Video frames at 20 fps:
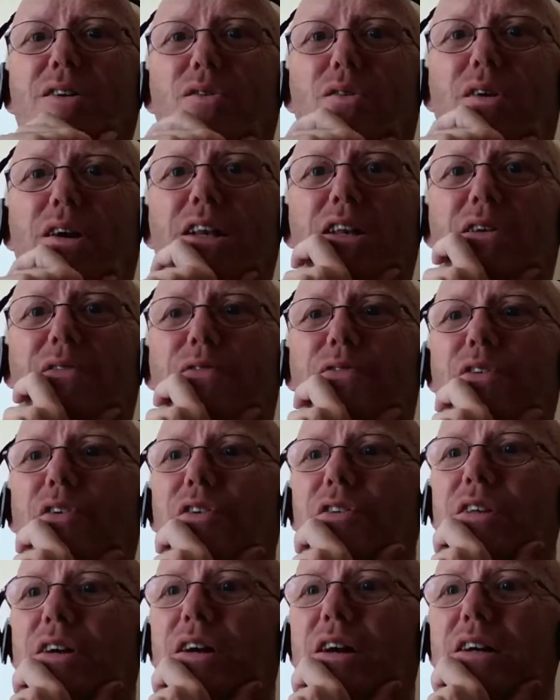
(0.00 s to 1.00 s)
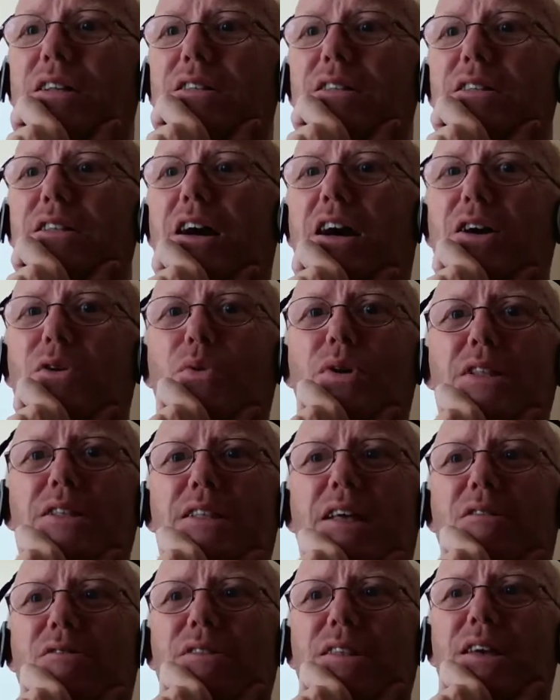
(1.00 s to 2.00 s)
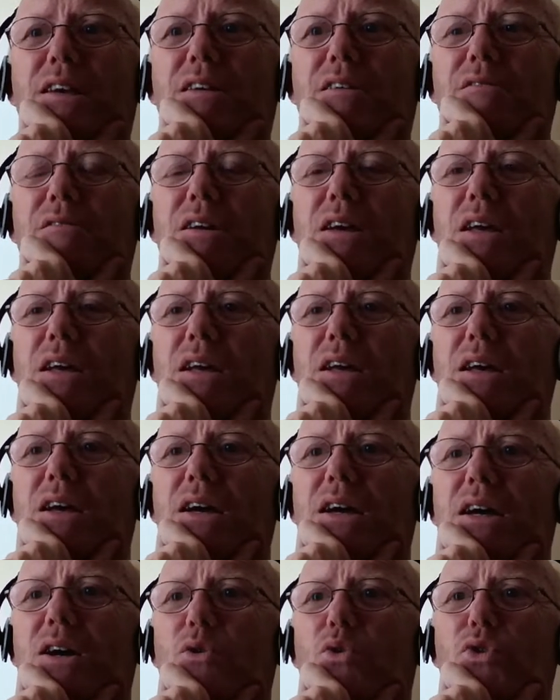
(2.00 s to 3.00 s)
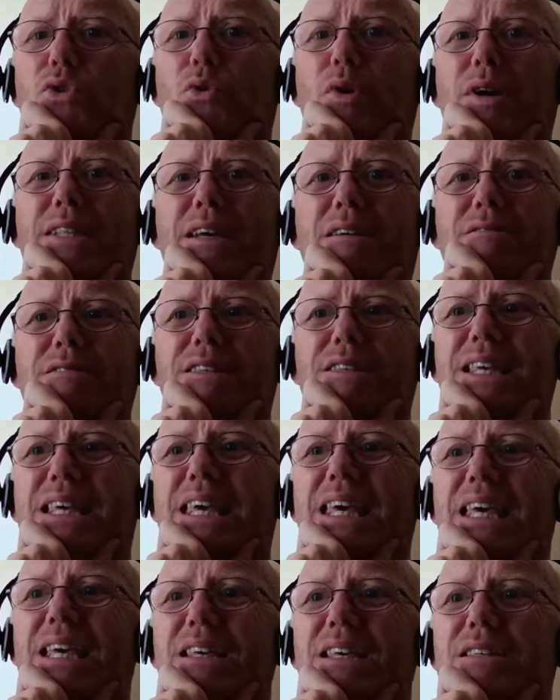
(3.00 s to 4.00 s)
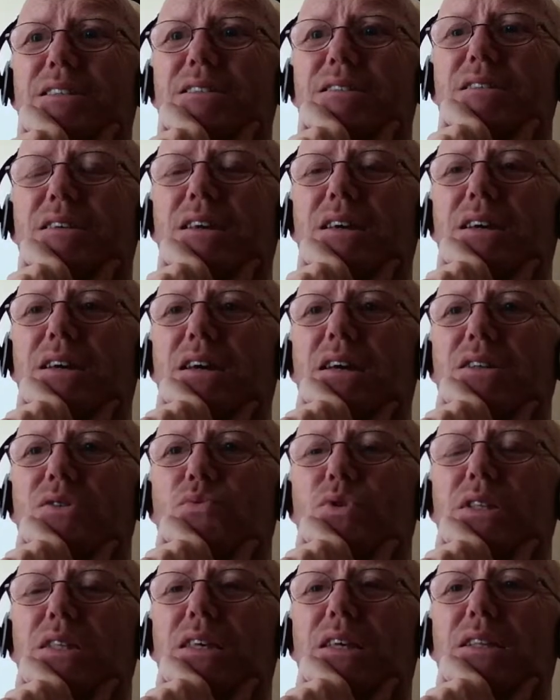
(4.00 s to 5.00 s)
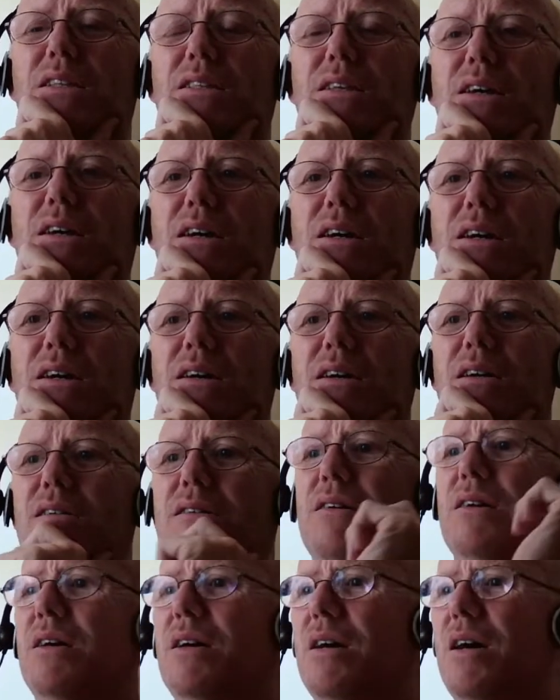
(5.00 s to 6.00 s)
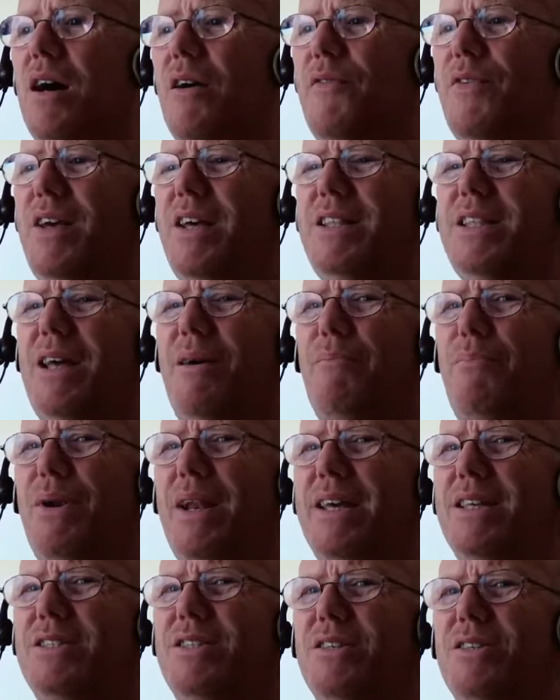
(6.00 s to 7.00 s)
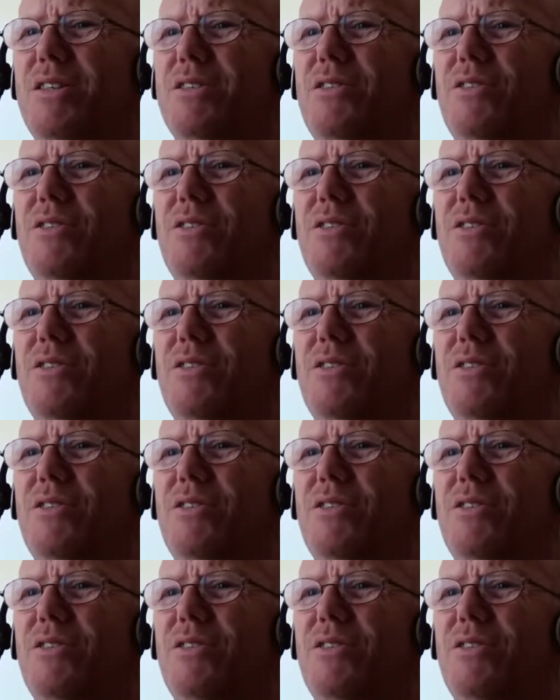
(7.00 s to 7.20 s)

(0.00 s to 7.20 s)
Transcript: Oh, I love Florida. I went down there all the way down to the Keys, and we did, I forget that place. There's